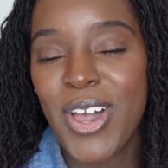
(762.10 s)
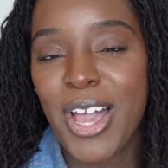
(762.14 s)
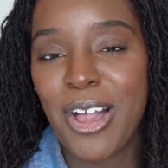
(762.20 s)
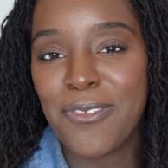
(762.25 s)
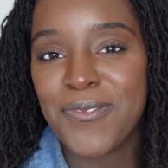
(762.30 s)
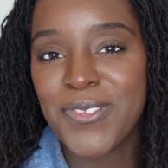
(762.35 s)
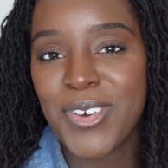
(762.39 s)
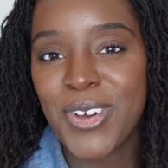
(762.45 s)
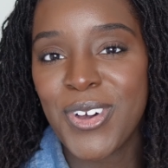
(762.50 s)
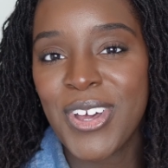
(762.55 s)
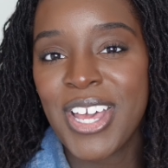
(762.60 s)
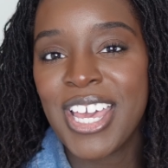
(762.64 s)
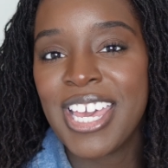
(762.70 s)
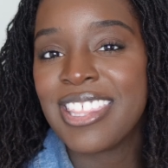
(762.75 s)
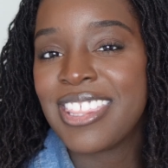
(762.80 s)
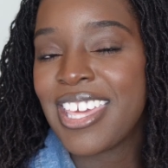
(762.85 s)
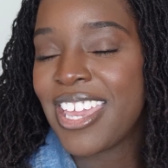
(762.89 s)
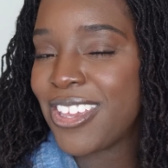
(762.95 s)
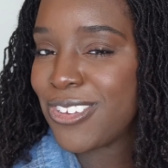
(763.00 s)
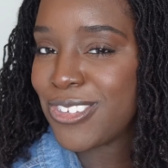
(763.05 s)
helpful.
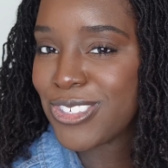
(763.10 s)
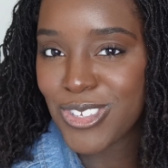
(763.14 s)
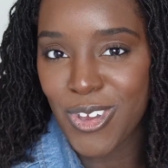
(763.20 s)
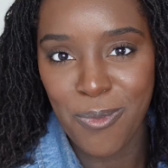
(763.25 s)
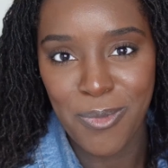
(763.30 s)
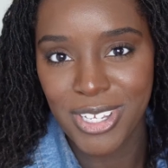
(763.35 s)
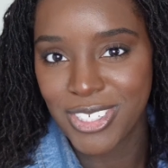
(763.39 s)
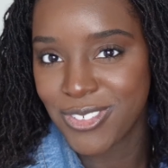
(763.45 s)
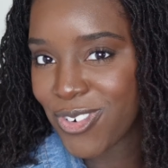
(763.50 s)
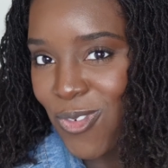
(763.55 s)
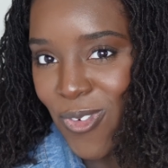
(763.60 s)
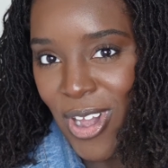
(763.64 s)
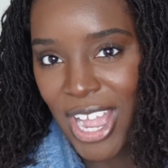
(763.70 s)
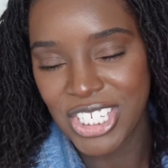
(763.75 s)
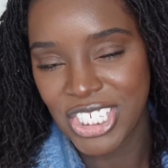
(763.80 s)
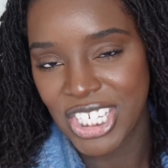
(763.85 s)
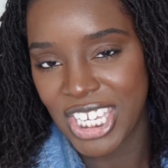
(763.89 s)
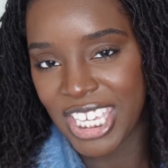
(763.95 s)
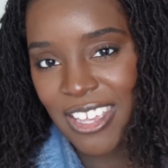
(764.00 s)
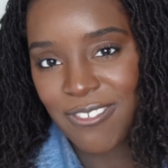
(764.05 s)
Thank you so much for watching.